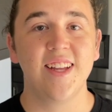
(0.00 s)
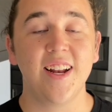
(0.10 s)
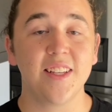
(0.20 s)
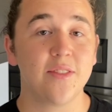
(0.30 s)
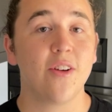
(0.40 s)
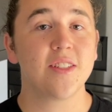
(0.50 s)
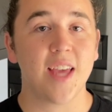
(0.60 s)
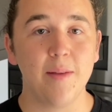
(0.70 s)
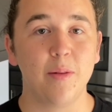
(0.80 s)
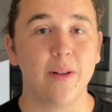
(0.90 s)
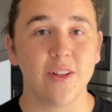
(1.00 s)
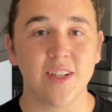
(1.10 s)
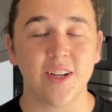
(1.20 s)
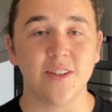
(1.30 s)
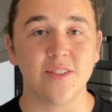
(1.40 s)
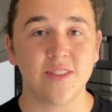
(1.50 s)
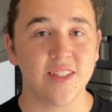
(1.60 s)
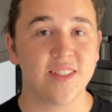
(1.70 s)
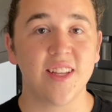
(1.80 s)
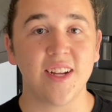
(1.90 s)
And as far as capability goes,
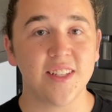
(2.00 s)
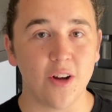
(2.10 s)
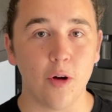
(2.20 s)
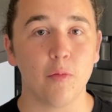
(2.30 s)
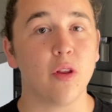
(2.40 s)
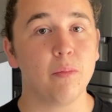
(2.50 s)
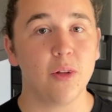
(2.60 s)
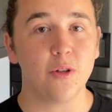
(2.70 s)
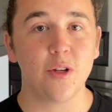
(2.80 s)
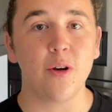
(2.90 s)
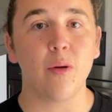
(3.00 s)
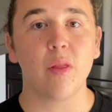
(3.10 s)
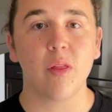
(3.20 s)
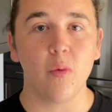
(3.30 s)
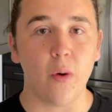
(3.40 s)
this thing is armed with Bluetooth,